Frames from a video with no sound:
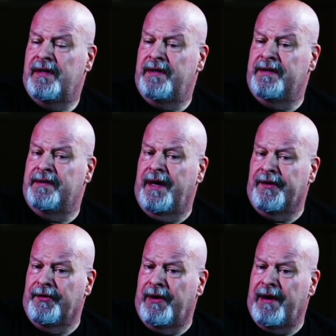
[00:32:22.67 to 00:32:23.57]
And I
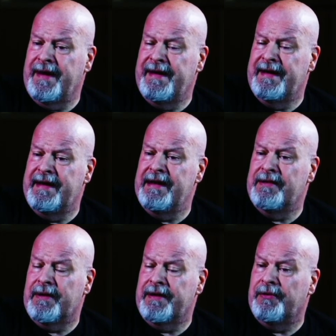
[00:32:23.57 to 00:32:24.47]
don't know how I did it
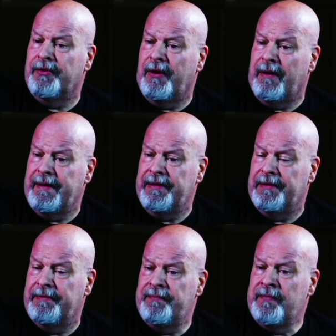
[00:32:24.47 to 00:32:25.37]
either. I don't know how I
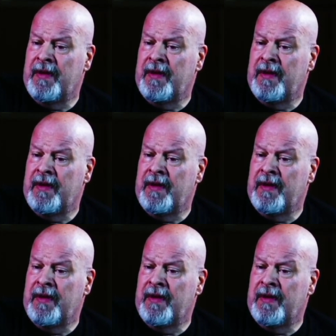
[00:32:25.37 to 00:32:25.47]
do it.